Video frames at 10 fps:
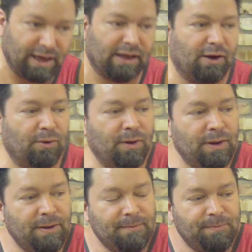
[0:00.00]
yellow
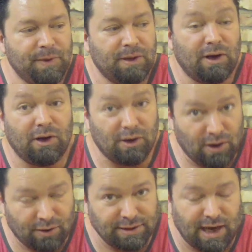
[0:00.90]

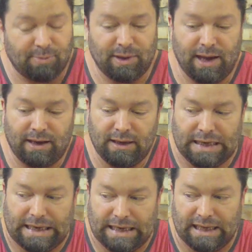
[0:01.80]
on top of that.
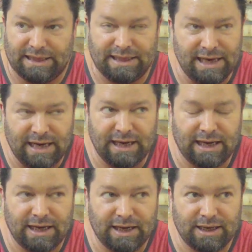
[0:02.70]
I
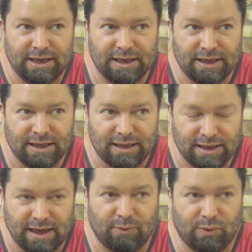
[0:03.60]
think
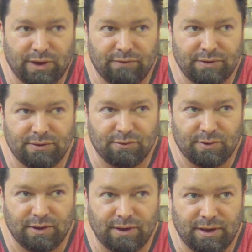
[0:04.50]
that will give us a
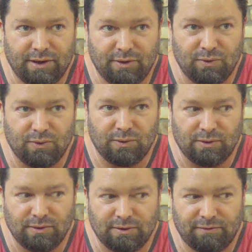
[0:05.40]
really cool
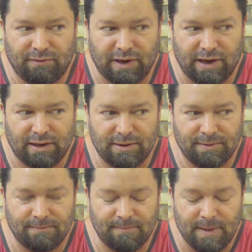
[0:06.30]
effect.
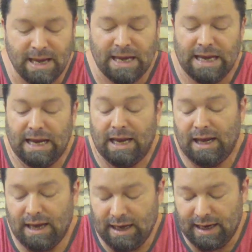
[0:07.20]

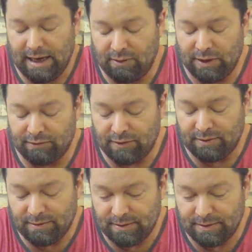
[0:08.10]
However,